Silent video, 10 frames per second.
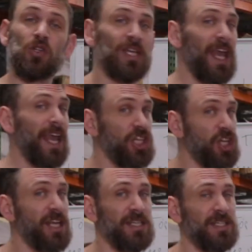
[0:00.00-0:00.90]
using
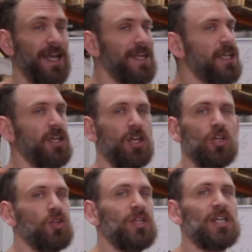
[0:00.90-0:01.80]
HID lighting,
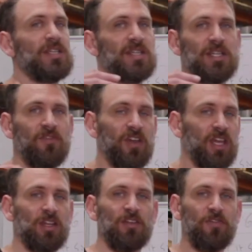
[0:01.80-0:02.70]
you need it
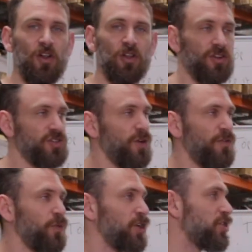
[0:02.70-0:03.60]
significantly further. So
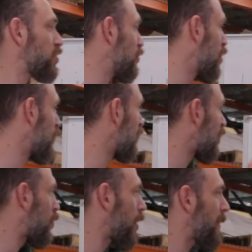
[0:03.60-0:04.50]
knowing your
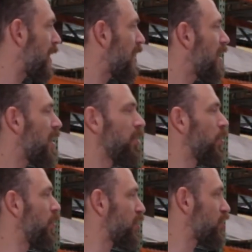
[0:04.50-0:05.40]
equipment and
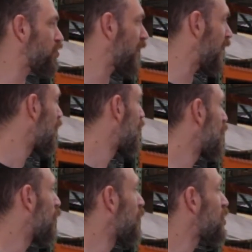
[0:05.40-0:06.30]
knowing your strain,
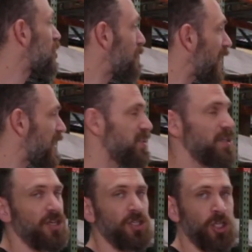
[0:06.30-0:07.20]
knowing your space,
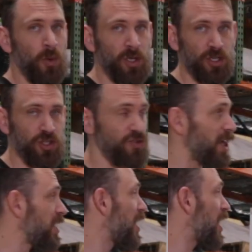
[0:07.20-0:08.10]
knowing your
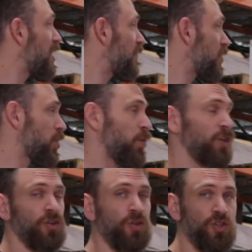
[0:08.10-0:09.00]
strain, and even knowing
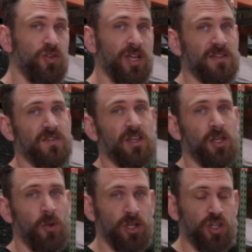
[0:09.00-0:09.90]
your nutrients and
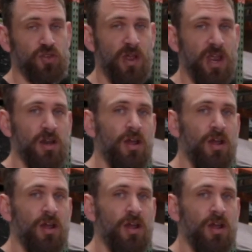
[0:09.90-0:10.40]
knowing your strain